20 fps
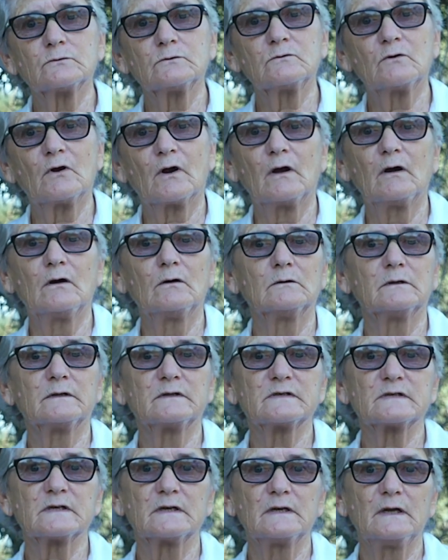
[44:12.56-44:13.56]
will grow and
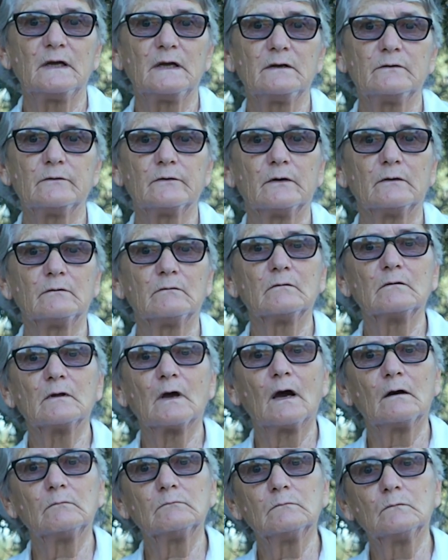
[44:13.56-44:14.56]
seed
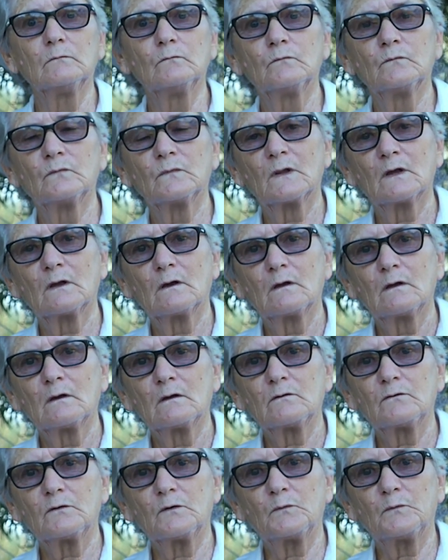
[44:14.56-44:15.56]
and
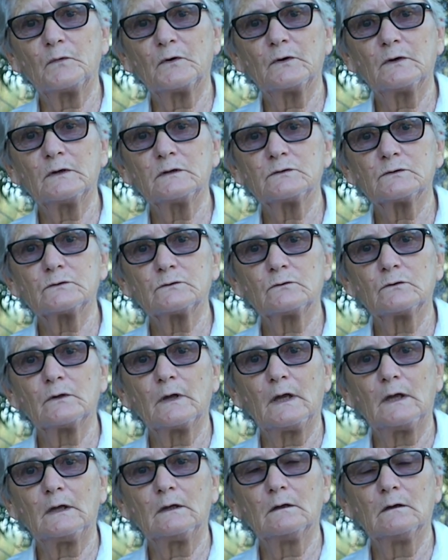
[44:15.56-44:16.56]
the birds, all
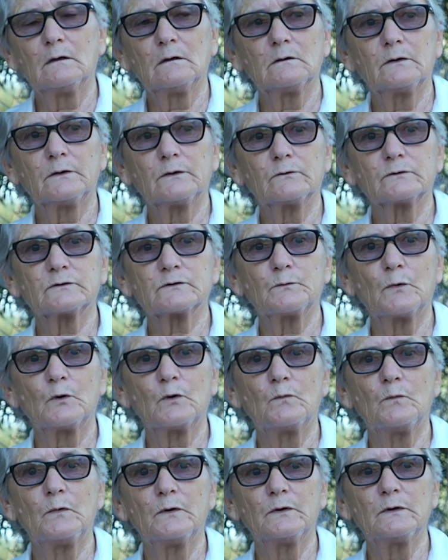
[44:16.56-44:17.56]
the little
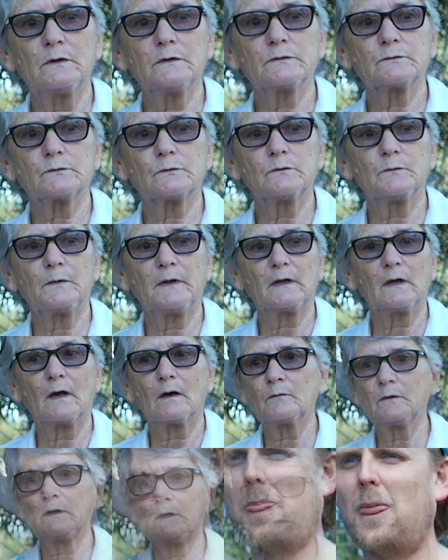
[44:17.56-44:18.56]
small birds will be
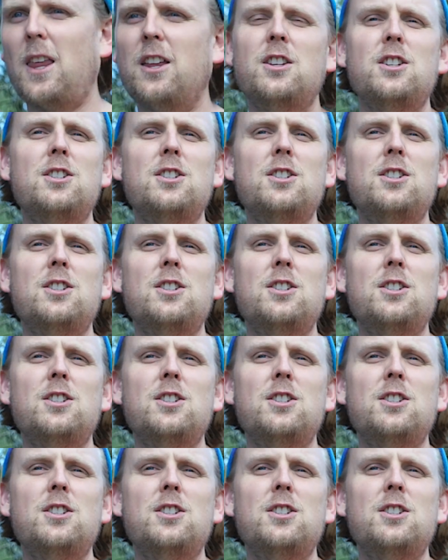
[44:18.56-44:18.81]
coming.